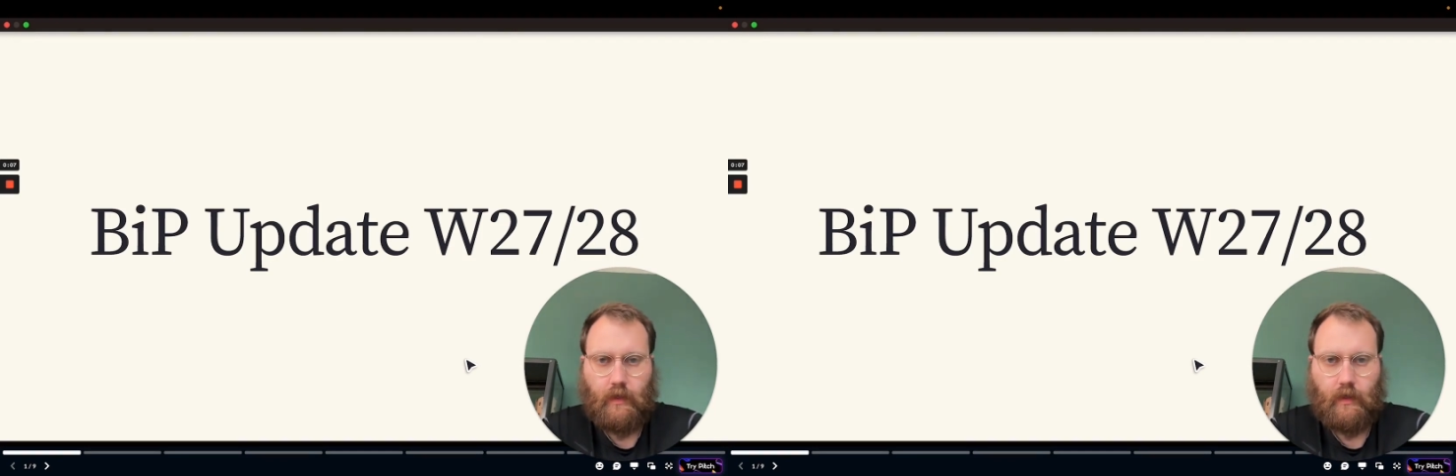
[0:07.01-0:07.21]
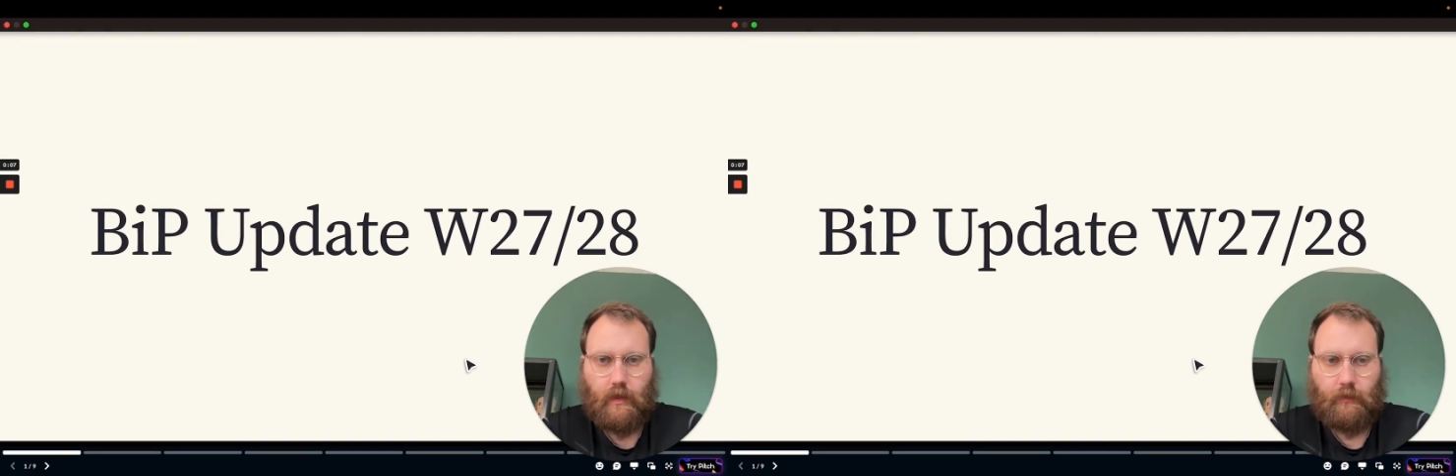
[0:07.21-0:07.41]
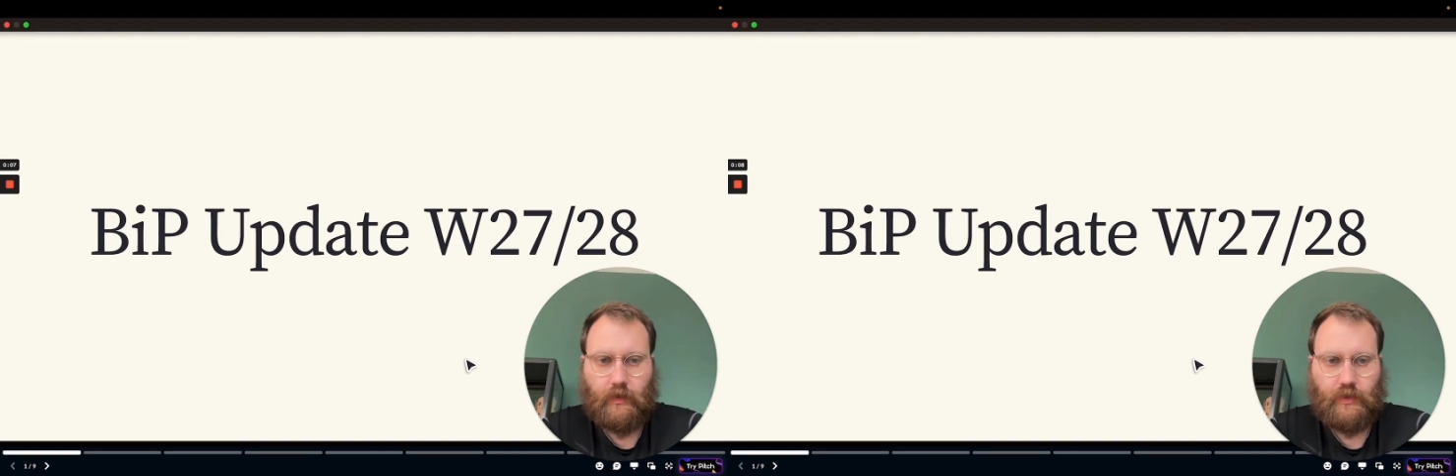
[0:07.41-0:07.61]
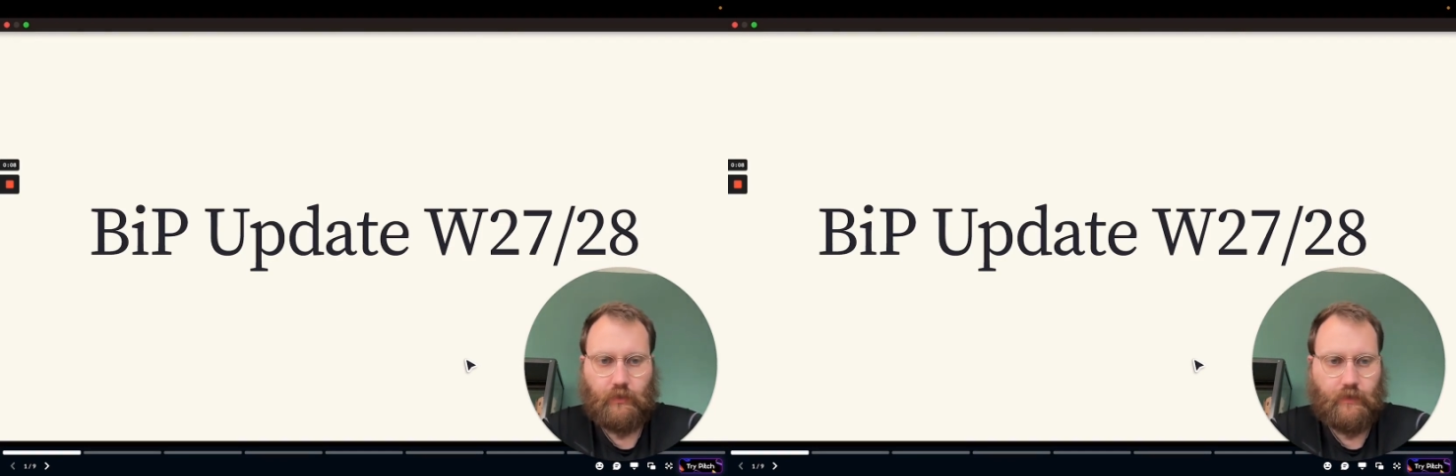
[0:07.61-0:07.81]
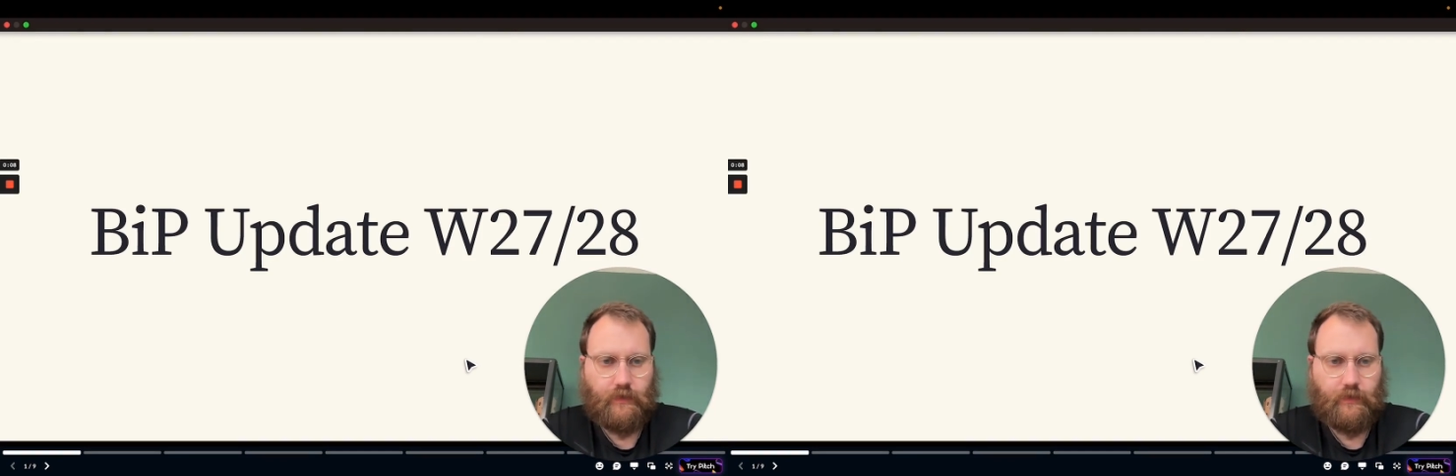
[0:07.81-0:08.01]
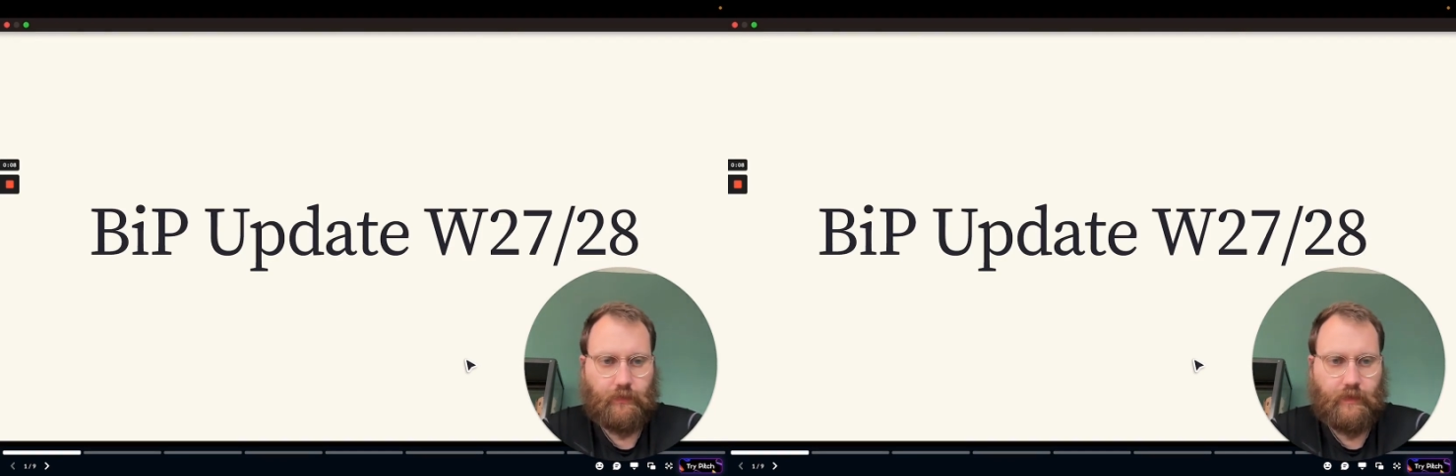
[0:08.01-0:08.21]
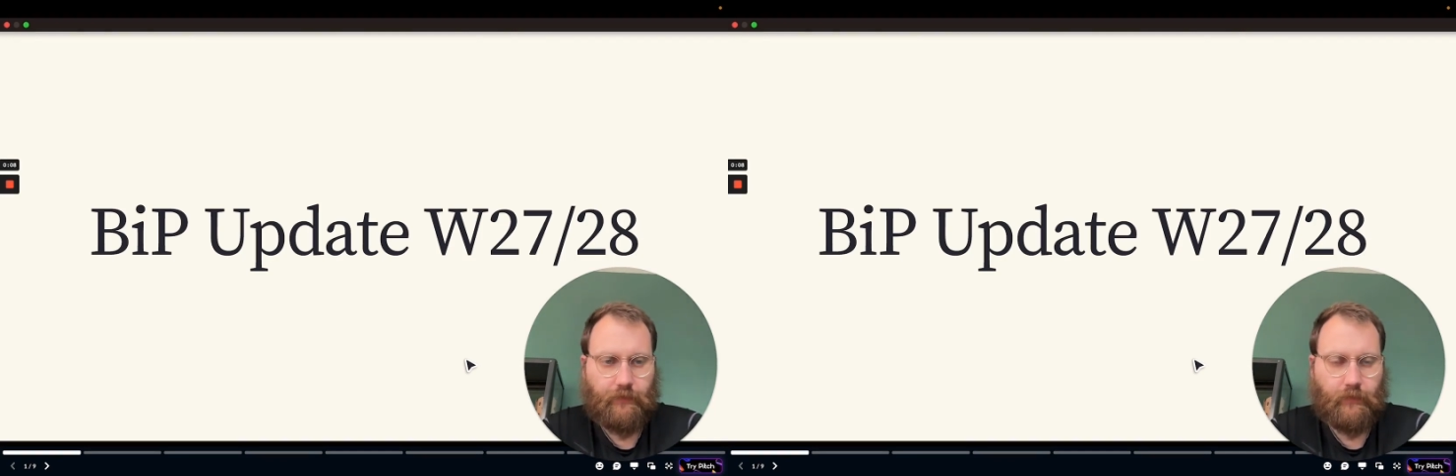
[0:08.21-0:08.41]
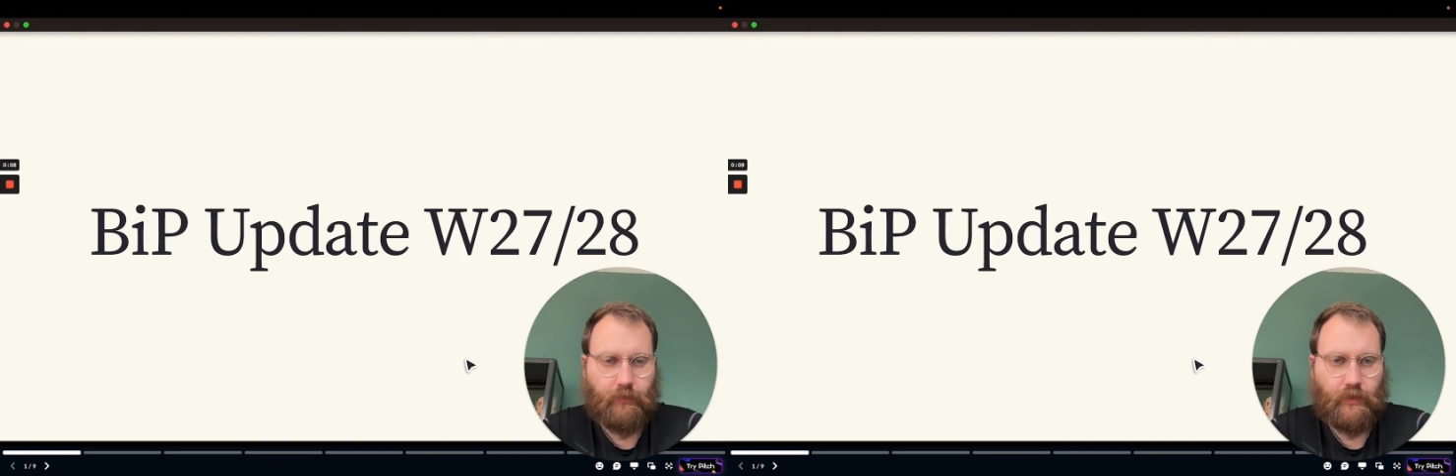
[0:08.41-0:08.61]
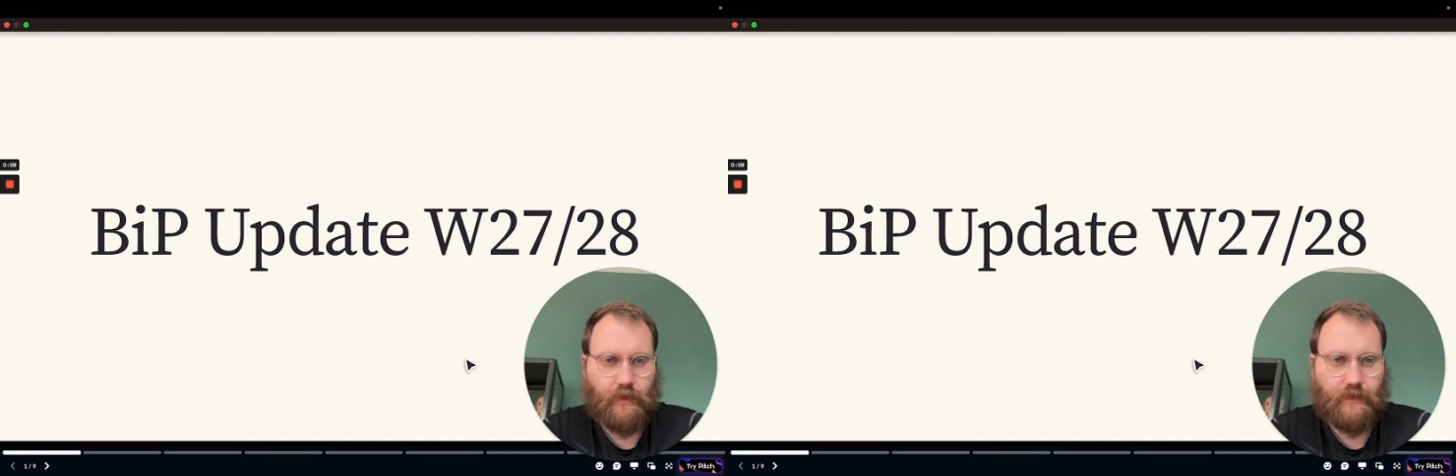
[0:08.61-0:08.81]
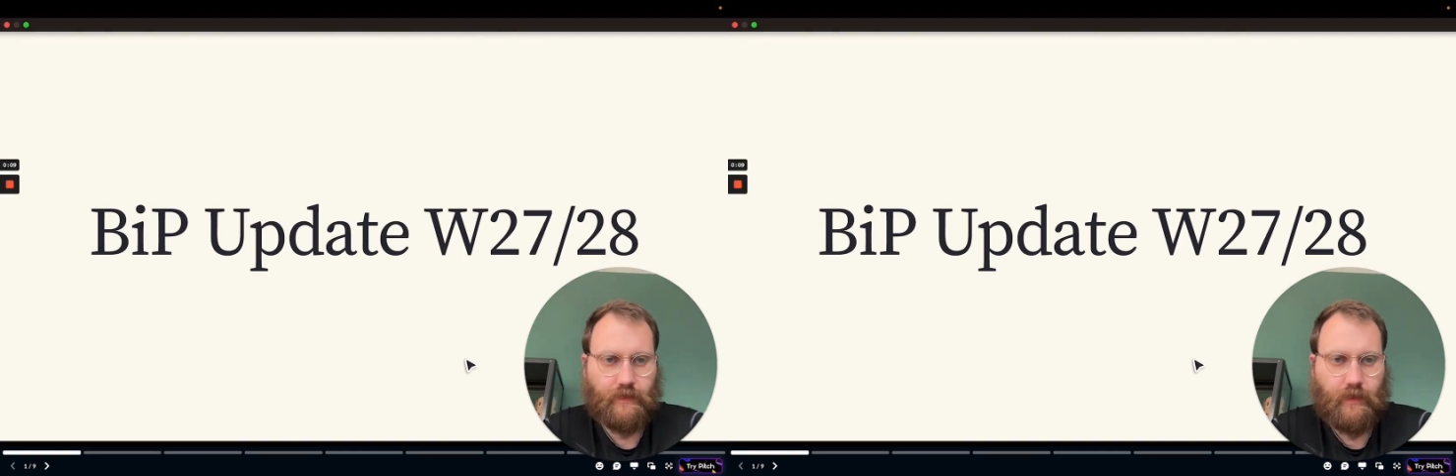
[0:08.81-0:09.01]
I'm going to show you three different
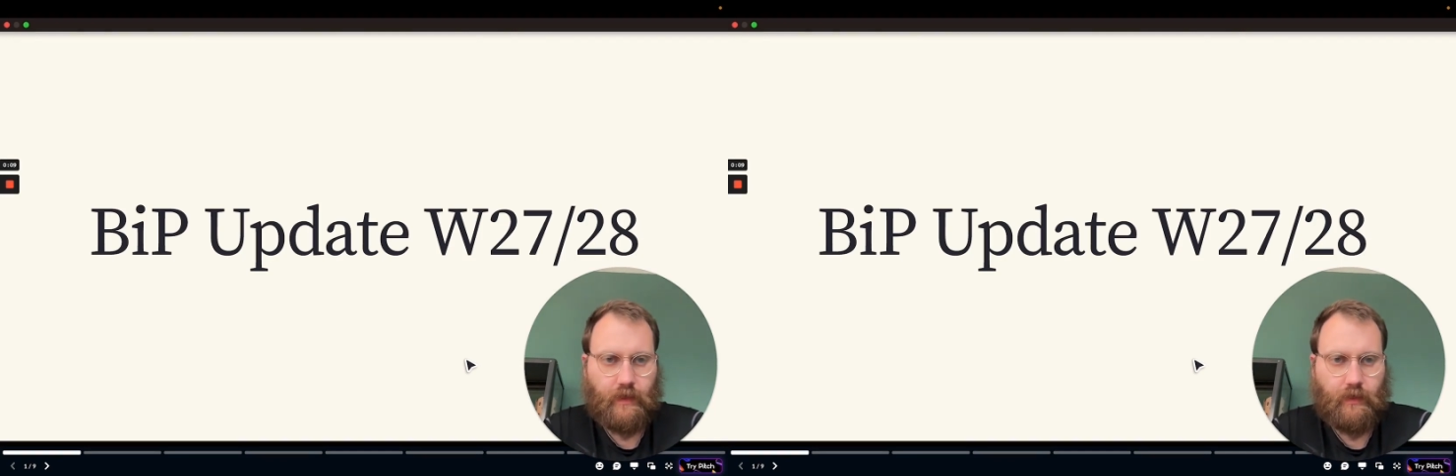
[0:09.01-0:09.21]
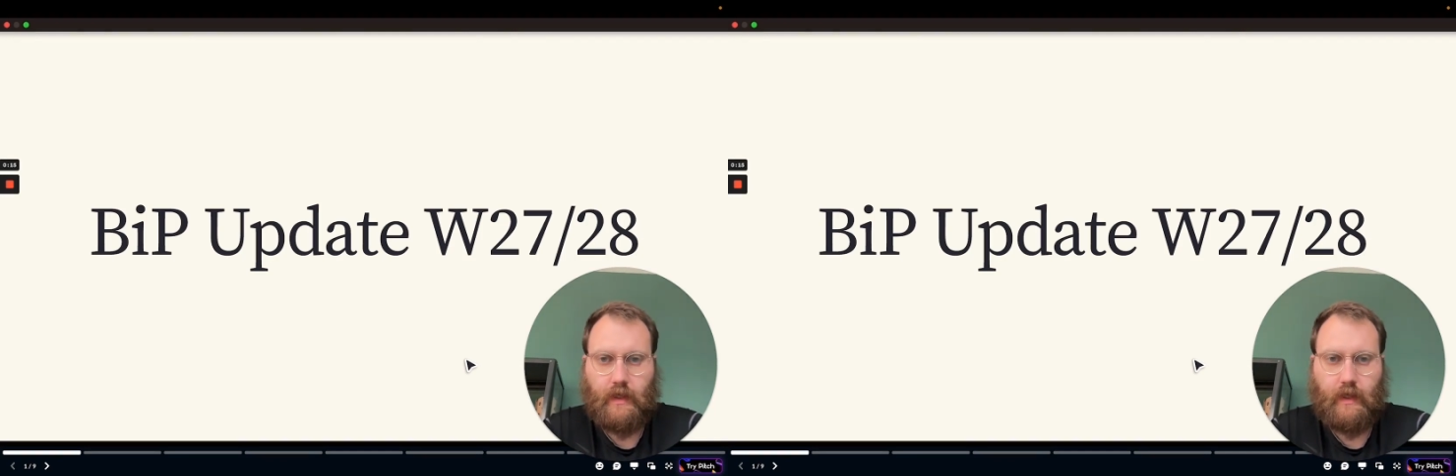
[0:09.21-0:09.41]
projects today,